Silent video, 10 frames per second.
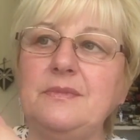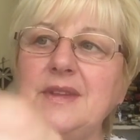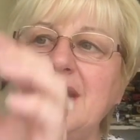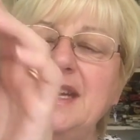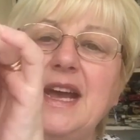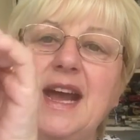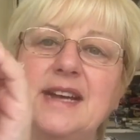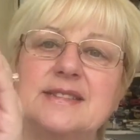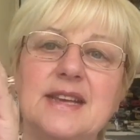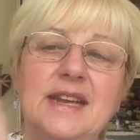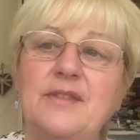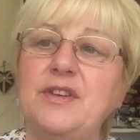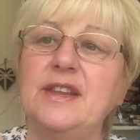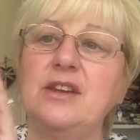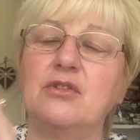and a hat, and
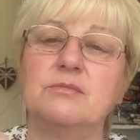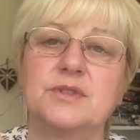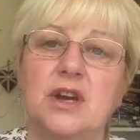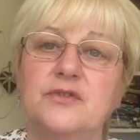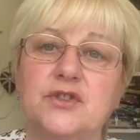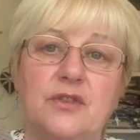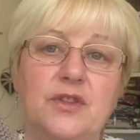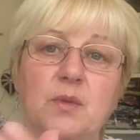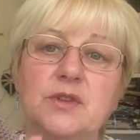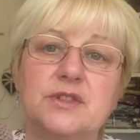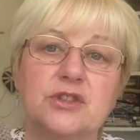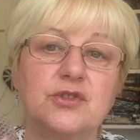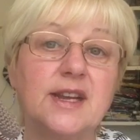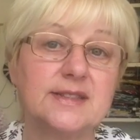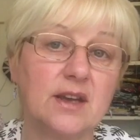everything comes off. So if they want to
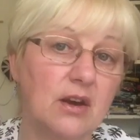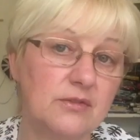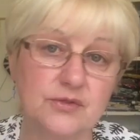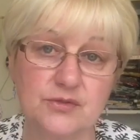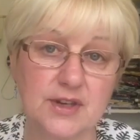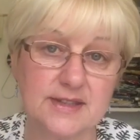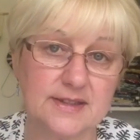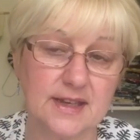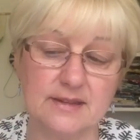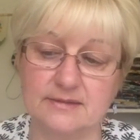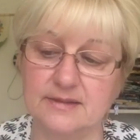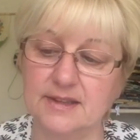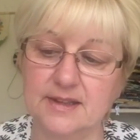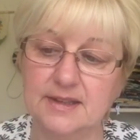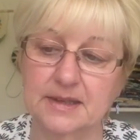dress it or undress it and
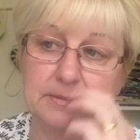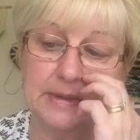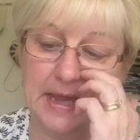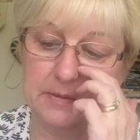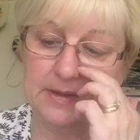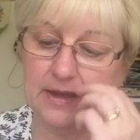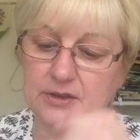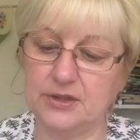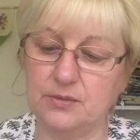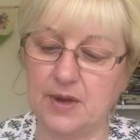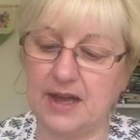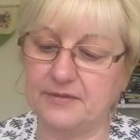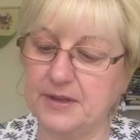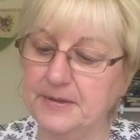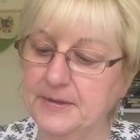play with it or do
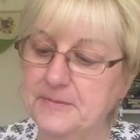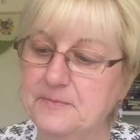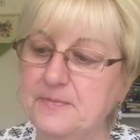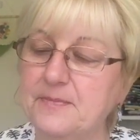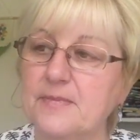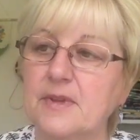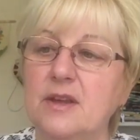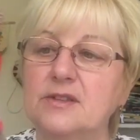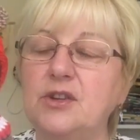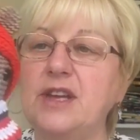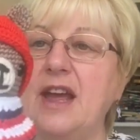whatever. So yeah,